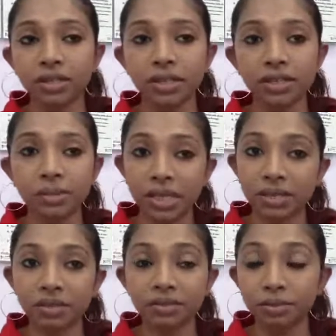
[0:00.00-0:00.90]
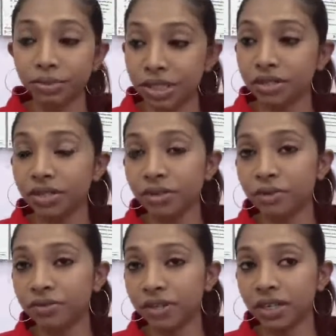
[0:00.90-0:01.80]
it's been pretty good so
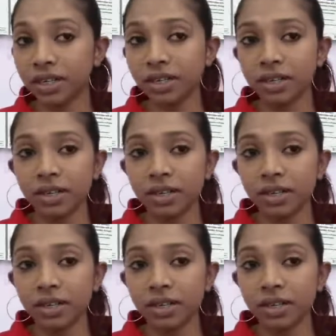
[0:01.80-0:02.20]
far.